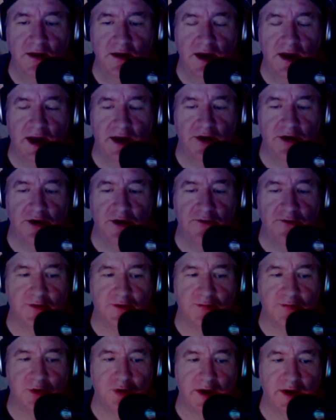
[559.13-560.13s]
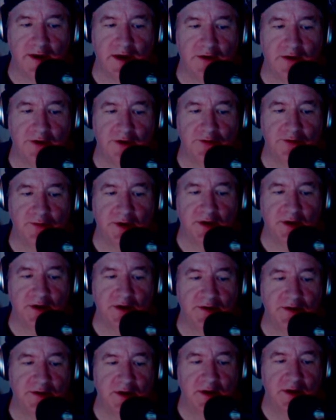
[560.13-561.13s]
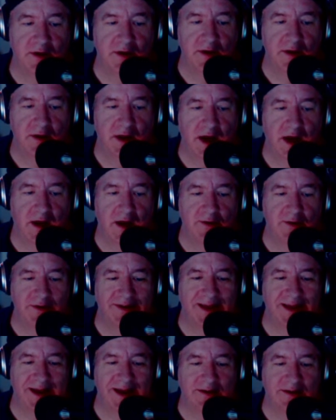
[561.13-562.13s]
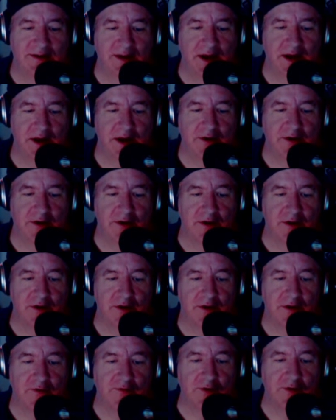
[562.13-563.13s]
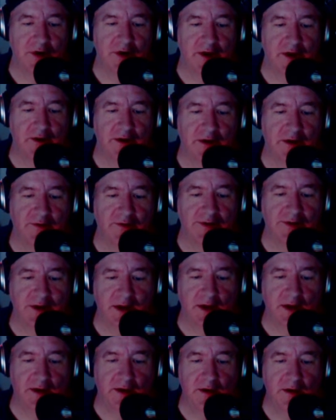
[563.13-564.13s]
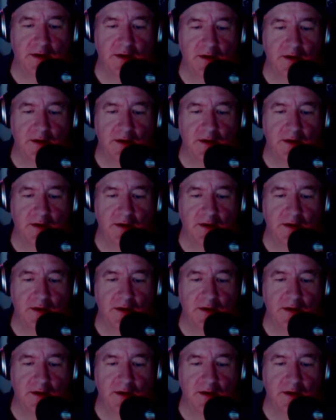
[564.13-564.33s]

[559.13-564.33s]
had a nervous breakdown just because I was that scared of what I could have seen.